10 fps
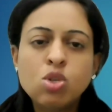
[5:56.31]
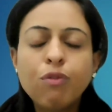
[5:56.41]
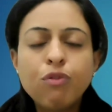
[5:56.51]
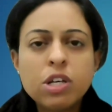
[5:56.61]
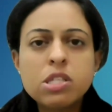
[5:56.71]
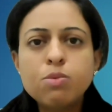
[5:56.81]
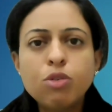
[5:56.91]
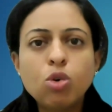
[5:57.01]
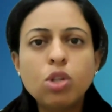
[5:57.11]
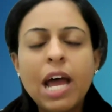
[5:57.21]
So first,
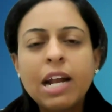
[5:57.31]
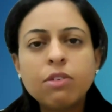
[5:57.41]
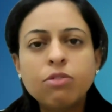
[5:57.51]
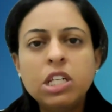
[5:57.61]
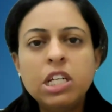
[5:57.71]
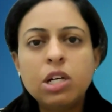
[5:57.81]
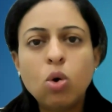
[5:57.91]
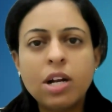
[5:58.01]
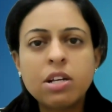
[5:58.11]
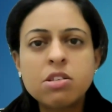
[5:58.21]
before that, we
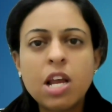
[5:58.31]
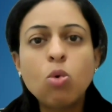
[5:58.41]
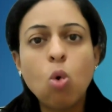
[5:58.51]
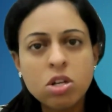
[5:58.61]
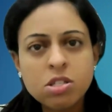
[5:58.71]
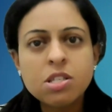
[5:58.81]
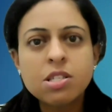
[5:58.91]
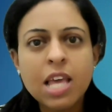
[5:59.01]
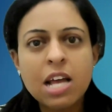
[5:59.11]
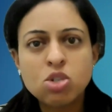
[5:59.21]
need to understand what is
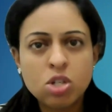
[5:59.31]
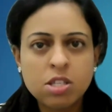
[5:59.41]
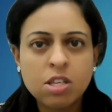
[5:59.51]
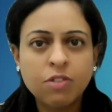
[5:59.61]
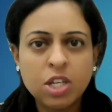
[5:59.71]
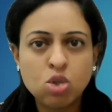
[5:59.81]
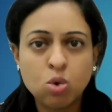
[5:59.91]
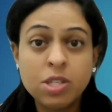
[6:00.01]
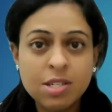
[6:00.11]
this cash reserve ratio,